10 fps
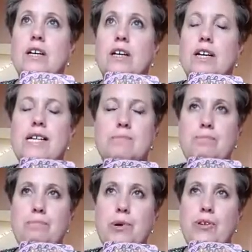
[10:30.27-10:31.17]
His
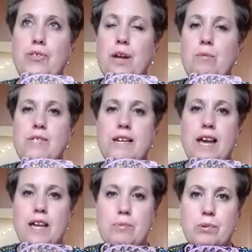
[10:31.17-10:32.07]
birthday was
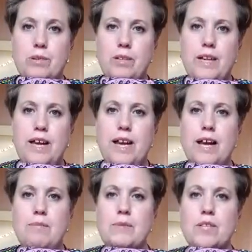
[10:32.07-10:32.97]
in April,
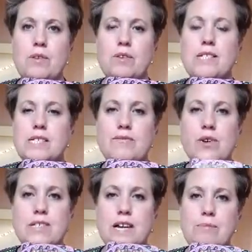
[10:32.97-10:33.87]
so this is the
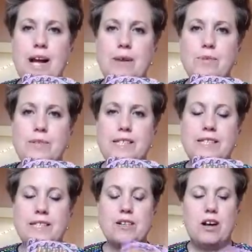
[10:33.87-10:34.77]
first time I'm using
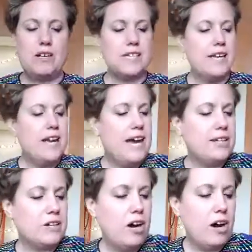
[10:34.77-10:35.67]
these cards.
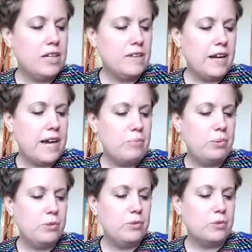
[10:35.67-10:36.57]
And the card that I
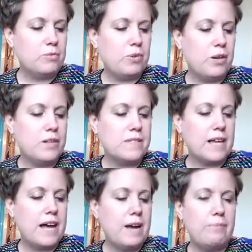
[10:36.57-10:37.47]
pulled was
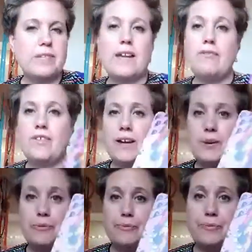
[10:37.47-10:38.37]
Gefjan,
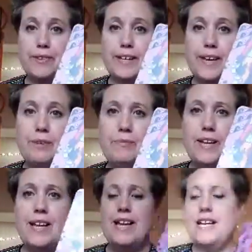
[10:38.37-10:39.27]
okay?
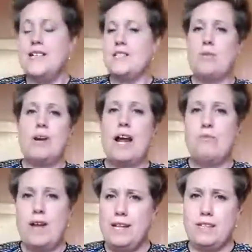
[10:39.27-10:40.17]
So when I
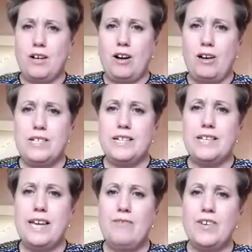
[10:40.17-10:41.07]
read the card,
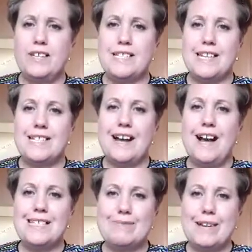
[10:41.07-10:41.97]
Gefjan says,
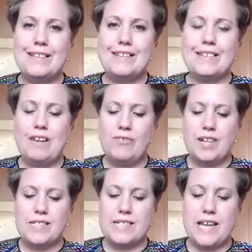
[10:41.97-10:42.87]
hi Samantha,
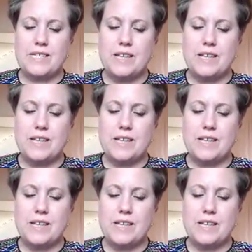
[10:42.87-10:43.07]
Gefjan says,